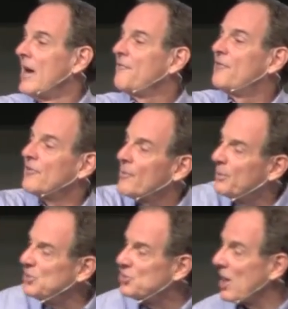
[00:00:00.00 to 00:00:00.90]
and feel they'll
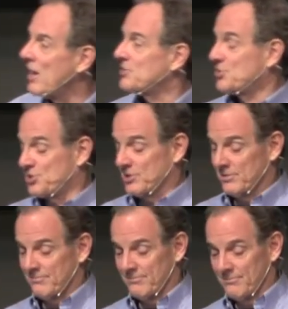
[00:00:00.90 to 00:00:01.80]
be judged.
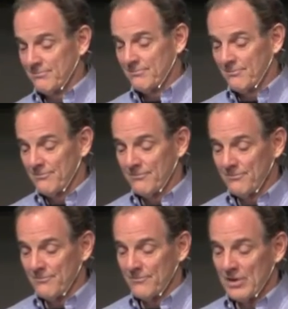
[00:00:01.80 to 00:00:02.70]

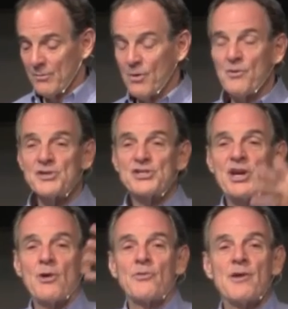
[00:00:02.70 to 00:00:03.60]
We must
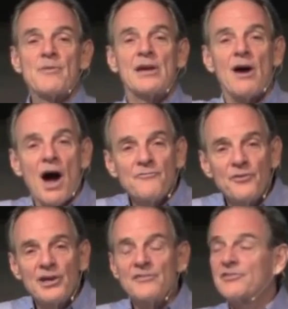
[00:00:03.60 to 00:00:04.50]
share with them that God
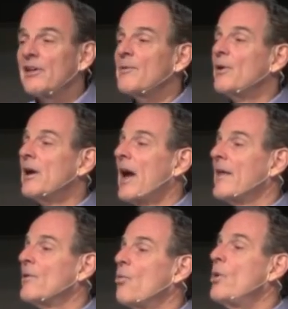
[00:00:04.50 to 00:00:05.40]
forgives them
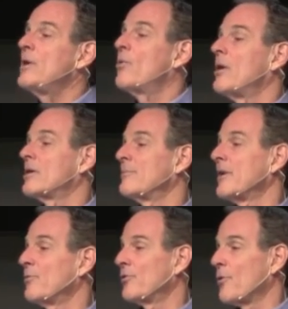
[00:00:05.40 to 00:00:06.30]
and that we welcome
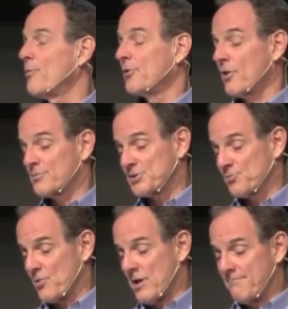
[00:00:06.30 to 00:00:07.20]
them with open arms
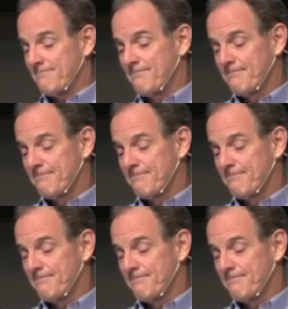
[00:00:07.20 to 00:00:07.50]
as well.